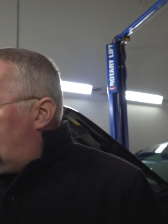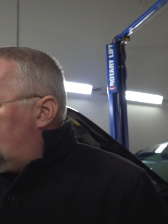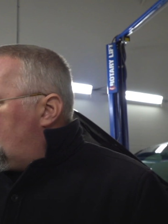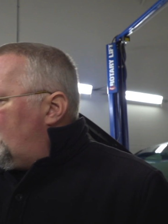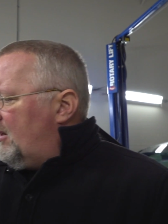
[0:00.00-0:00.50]
The
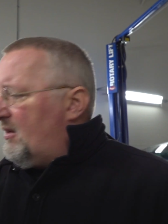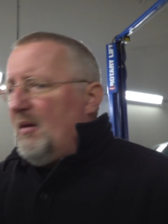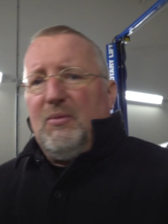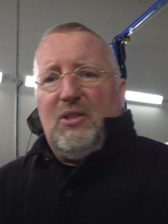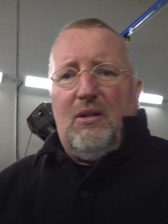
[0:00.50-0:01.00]
engine
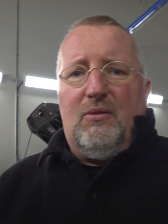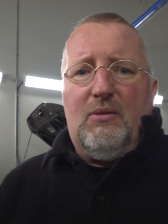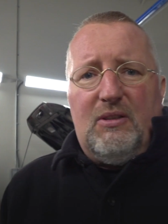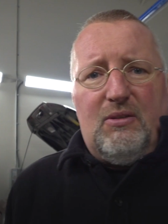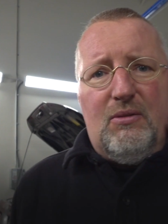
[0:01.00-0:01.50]
comes
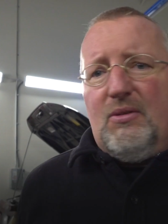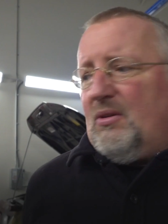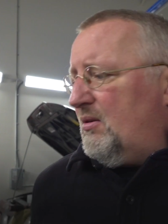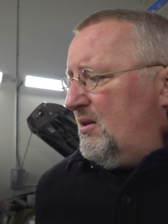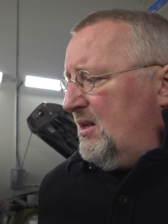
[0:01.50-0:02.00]
out, as you
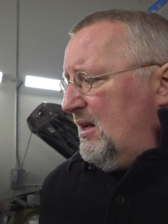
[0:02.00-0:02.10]
saw.